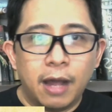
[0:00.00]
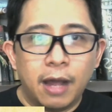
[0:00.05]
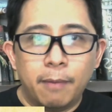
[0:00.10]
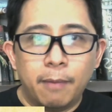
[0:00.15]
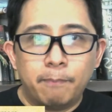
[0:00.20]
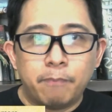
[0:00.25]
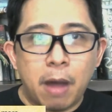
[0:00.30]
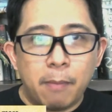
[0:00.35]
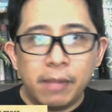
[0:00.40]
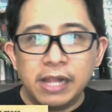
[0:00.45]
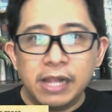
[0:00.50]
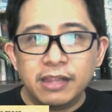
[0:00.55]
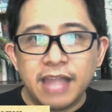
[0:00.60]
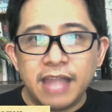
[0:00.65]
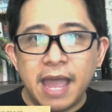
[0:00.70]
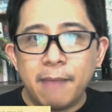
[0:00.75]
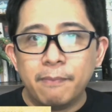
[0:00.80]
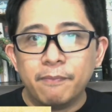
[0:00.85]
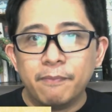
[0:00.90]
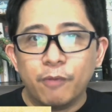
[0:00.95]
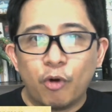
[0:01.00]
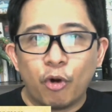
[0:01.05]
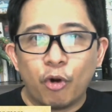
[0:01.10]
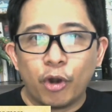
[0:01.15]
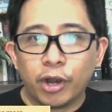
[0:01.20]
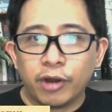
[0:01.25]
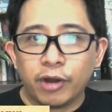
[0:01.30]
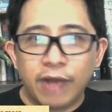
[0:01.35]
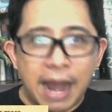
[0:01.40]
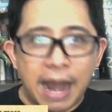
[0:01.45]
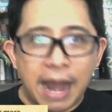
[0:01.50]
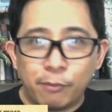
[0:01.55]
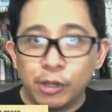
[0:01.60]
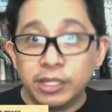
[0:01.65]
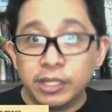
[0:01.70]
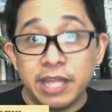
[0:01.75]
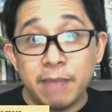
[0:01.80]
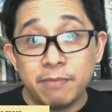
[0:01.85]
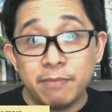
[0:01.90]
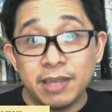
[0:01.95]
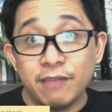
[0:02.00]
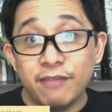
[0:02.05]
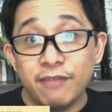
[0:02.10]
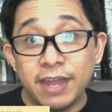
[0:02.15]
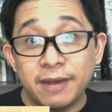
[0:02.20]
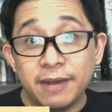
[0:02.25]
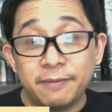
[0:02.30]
pummel them or grapple them even.